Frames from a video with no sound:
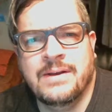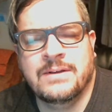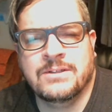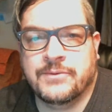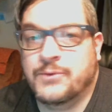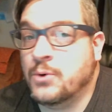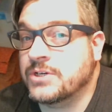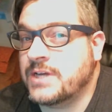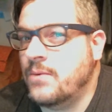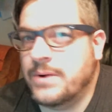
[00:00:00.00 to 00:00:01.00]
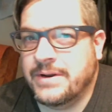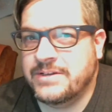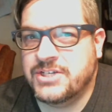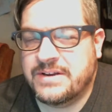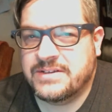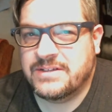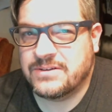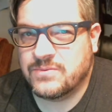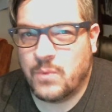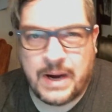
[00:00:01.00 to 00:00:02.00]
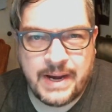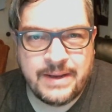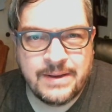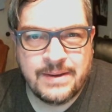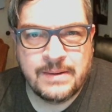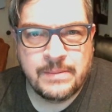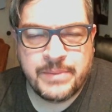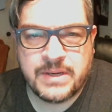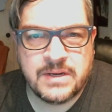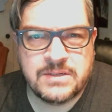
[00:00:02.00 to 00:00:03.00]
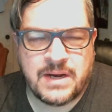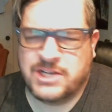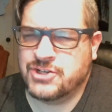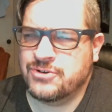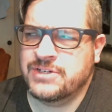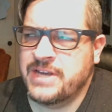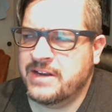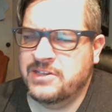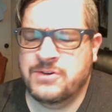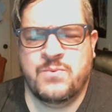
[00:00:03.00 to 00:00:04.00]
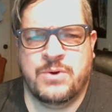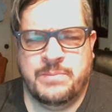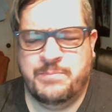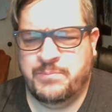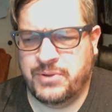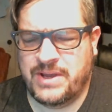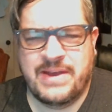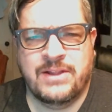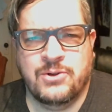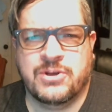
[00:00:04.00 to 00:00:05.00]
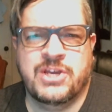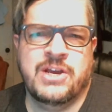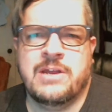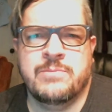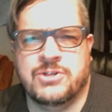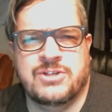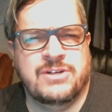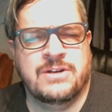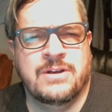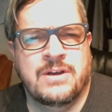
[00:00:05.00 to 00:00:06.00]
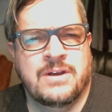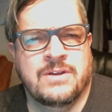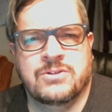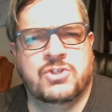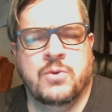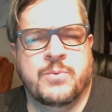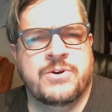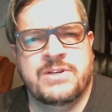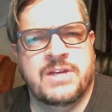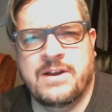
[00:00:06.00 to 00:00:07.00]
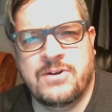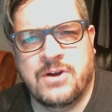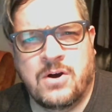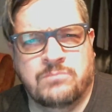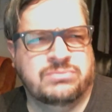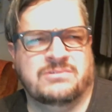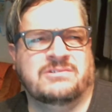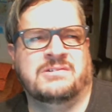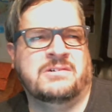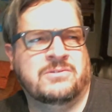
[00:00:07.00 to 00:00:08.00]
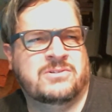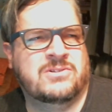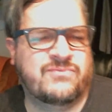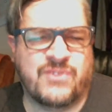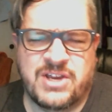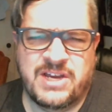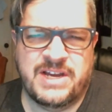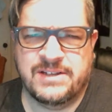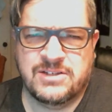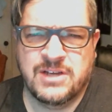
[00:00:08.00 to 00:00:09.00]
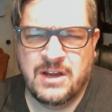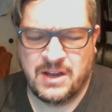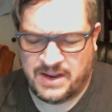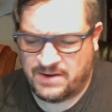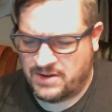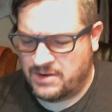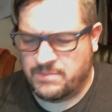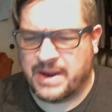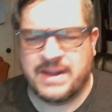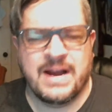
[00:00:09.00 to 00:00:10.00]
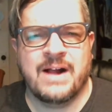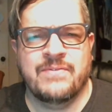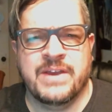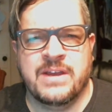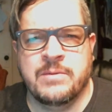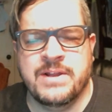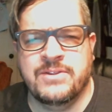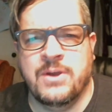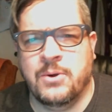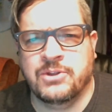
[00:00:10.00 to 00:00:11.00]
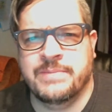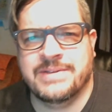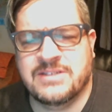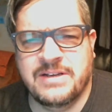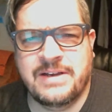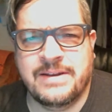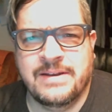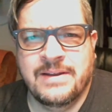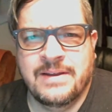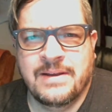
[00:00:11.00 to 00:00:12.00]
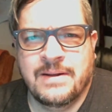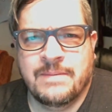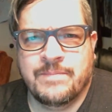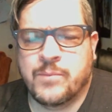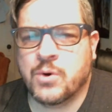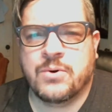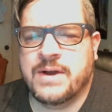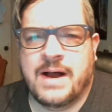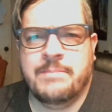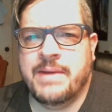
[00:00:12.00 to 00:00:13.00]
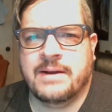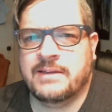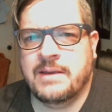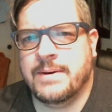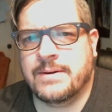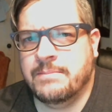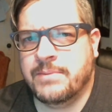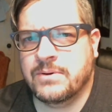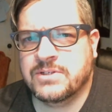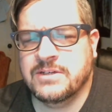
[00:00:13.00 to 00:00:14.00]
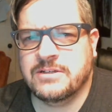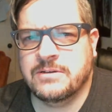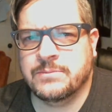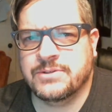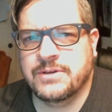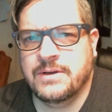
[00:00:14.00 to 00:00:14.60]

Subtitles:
So of course, I wanted a Genesis. Why? Because I sure as heck didn't want to play that little kiddie machine the Super Nintendo, it's for kids. And my God, they committed the ultimate sin. Mortal Kombat came out on both systems,